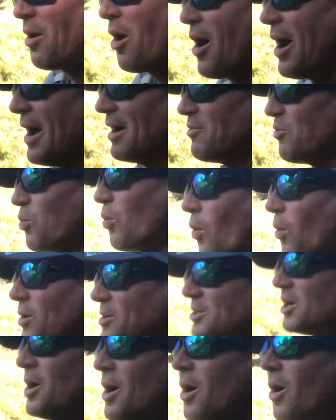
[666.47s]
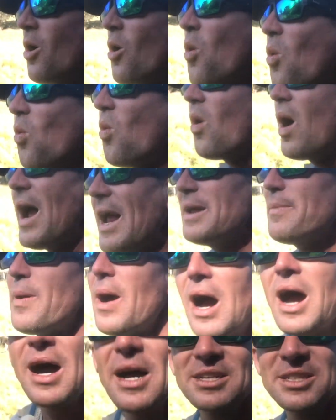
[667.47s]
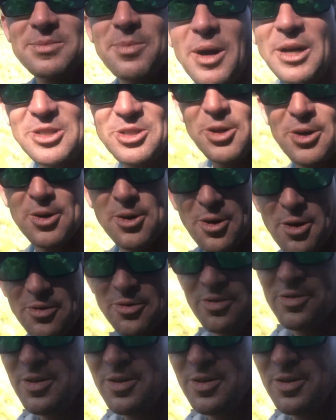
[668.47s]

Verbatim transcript: I have walked way past my turnoff.